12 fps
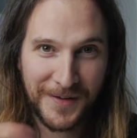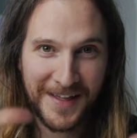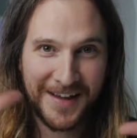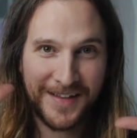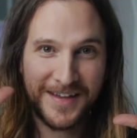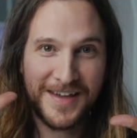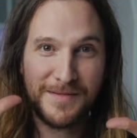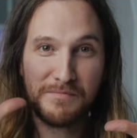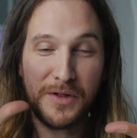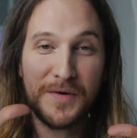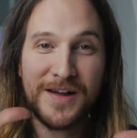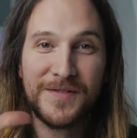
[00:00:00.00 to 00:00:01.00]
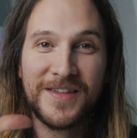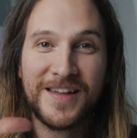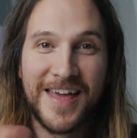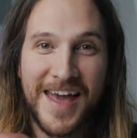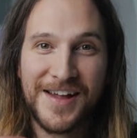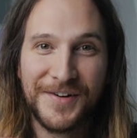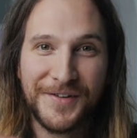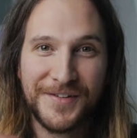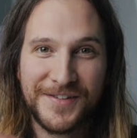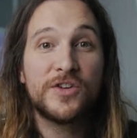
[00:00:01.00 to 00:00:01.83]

or like the kid blowing out the candles.